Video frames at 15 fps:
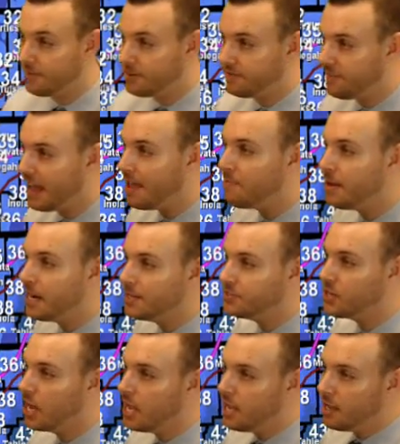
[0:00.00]
every 5
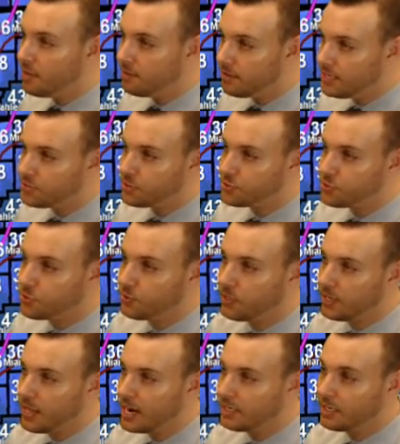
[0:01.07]
minutes. These are
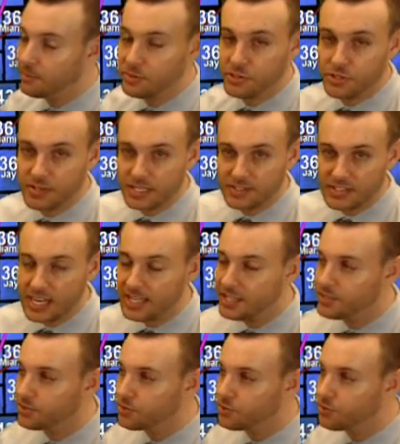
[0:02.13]
truly live numbers. You can say
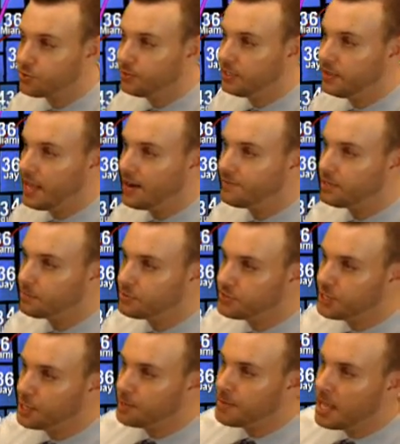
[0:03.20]
these are truly live
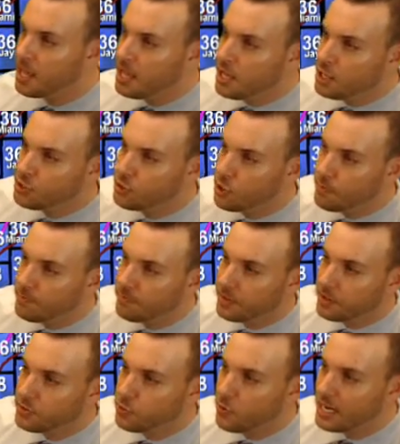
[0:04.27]
numbers here. So
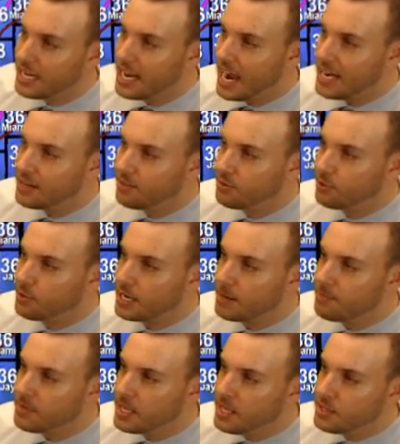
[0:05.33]
29 to
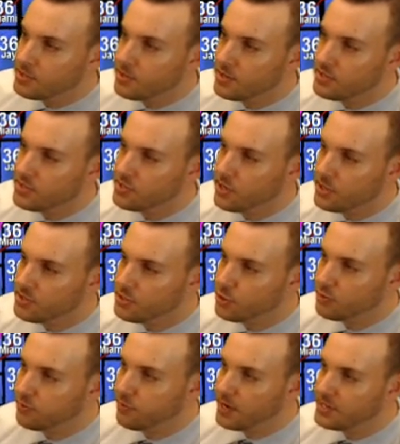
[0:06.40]
30. So this is all
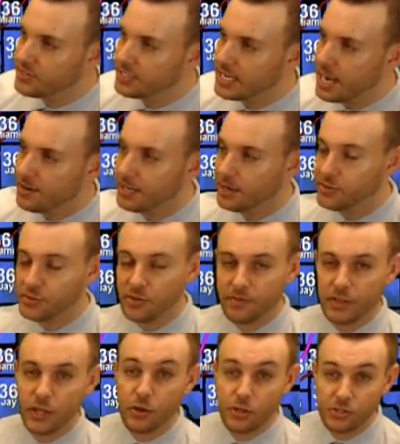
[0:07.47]
still freezing down here. So
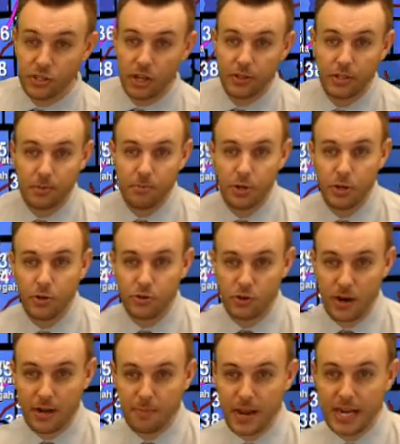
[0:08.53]
even though you saw the computer
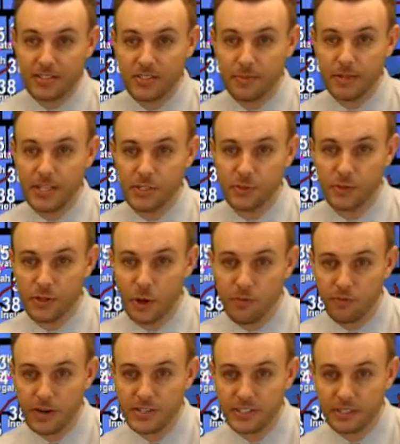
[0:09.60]
trying to paint some of this with no
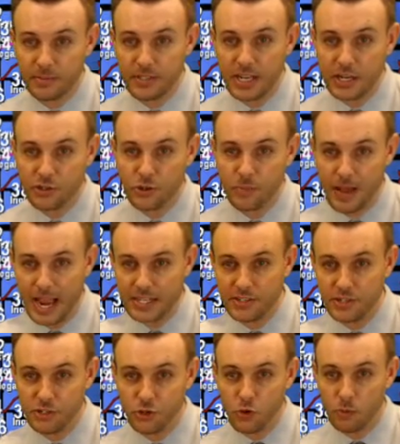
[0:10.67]
freezing potential back
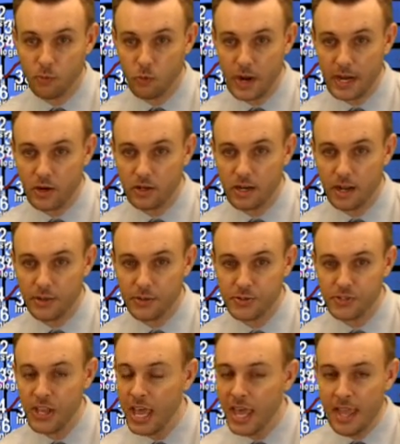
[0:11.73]
to just normal radar
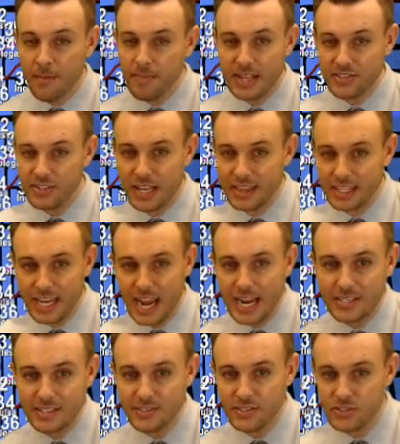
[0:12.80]
colors, that's not the
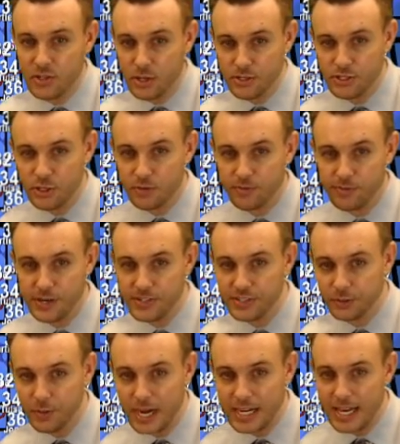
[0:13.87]
case. This is all still
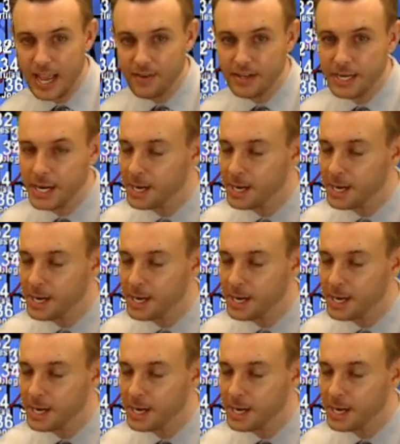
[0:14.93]
freezing rain down in